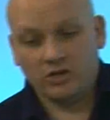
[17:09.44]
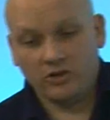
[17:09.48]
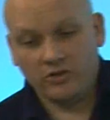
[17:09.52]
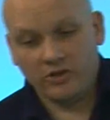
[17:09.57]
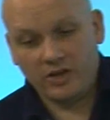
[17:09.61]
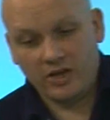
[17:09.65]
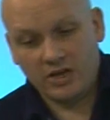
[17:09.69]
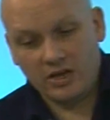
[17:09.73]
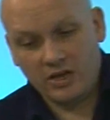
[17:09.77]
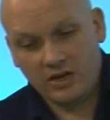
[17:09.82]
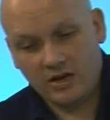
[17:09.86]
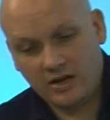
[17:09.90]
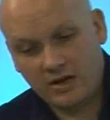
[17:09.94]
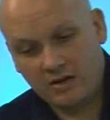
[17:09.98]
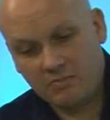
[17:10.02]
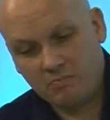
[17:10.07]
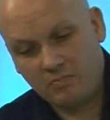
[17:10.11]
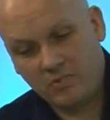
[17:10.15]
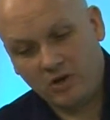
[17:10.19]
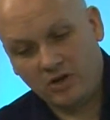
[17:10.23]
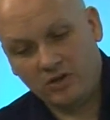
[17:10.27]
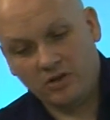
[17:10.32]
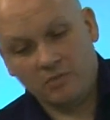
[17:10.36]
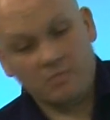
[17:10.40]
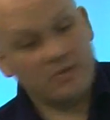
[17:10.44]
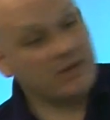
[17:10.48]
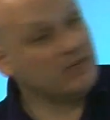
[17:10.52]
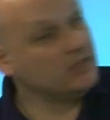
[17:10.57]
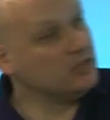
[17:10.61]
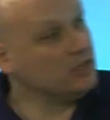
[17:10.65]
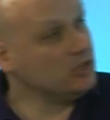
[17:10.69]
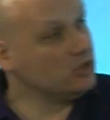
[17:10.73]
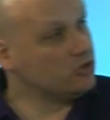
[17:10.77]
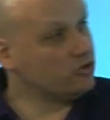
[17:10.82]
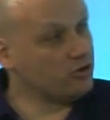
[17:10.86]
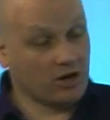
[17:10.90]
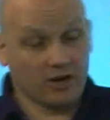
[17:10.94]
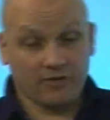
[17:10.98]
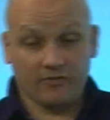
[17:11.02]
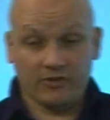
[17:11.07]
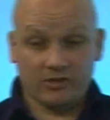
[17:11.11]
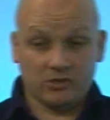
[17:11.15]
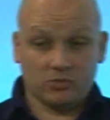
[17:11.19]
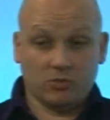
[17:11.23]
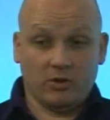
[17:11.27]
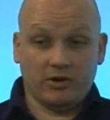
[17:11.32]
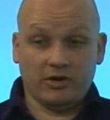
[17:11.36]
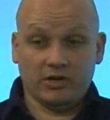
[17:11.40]
on the business
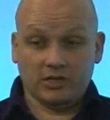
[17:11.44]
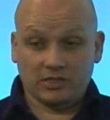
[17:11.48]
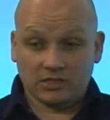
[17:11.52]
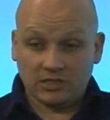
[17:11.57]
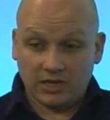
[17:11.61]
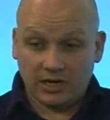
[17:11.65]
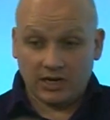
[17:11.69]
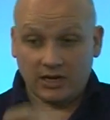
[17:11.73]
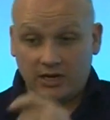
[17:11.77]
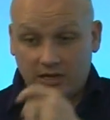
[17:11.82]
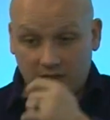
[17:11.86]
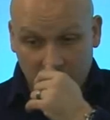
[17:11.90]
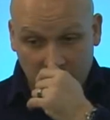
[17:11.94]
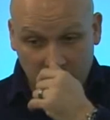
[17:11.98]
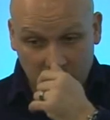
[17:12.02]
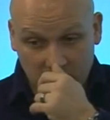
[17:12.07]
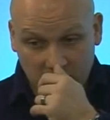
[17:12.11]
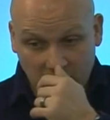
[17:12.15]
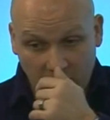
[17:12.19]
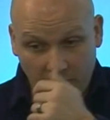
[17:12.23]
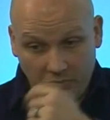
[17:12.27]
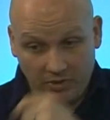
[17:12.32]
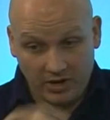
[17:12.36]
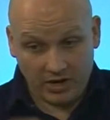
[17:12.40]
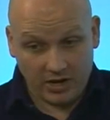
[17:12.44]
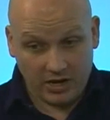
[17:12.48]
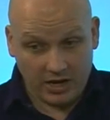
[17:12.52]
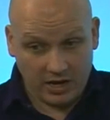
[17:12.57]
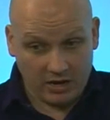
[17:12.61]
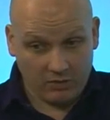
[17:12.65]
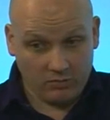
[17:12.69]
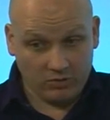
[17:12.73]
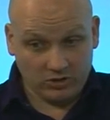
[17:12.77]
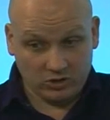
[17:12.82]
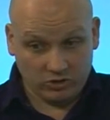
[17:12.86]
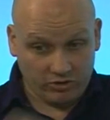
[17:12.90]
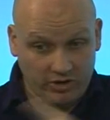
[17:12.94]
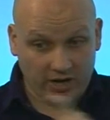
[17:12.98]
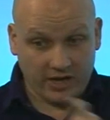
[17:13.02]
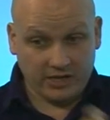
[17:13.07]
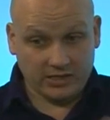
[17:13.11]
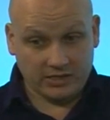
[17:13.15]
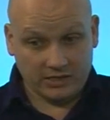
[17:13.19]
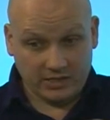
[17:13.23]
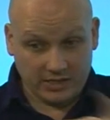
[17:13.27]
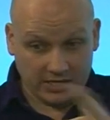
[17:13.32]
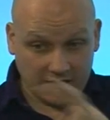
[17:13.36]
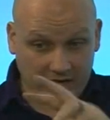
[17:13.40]
drivers, one that's come in here, which
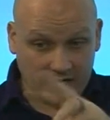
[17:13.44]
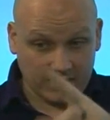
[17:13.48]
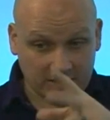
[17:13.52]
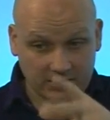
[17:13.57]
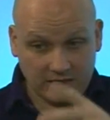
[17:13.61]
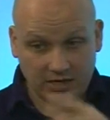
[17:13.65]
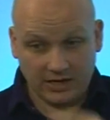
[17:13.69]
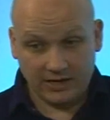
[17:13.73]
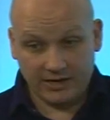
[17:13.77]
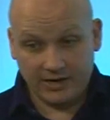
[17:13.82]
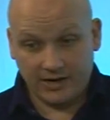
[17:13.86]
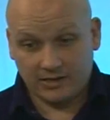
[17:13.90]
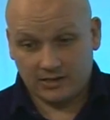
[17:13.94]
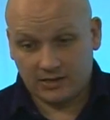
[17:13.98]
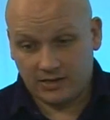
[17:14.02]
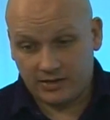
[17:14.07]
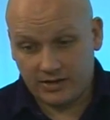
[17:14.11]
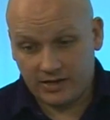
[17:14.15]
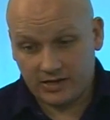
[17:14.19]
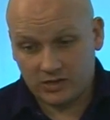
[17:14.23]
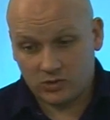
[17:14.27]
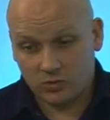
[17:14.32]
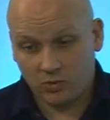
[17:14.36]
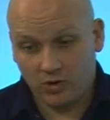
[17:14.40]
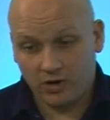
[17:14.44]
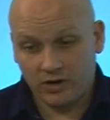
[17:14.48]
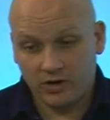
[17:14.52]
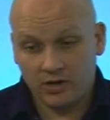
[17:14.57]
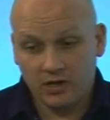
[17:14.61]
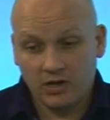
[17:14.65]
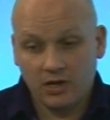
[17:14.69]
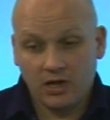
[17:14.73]
relates to the last slide and to this one.